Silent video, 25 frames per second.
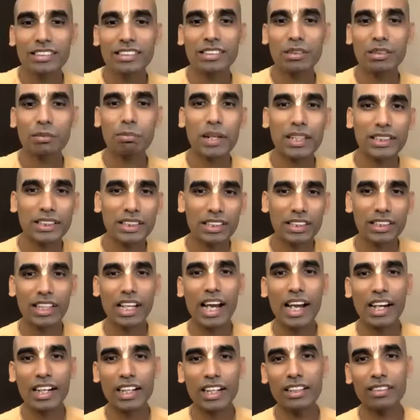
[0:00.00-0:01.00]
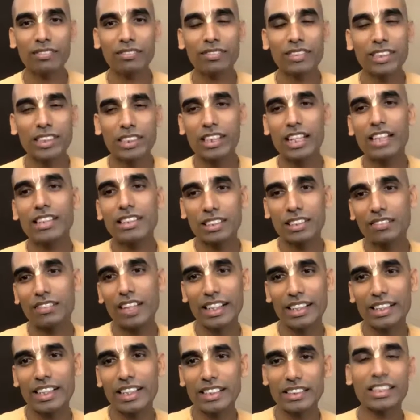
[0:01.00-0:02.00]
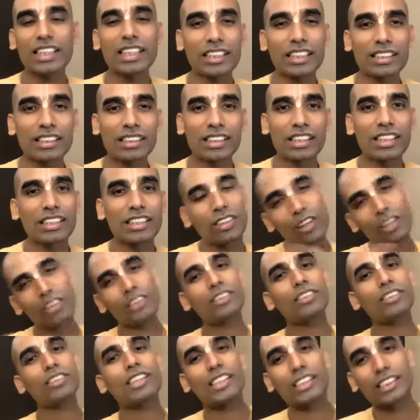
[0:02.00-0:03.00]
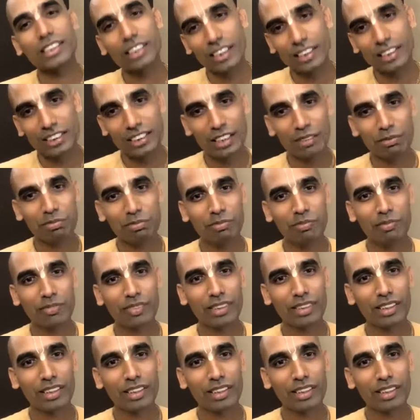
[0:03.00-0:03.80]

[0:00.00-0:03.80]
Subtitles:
the pleasure garden where they sit, is also Krishna's name.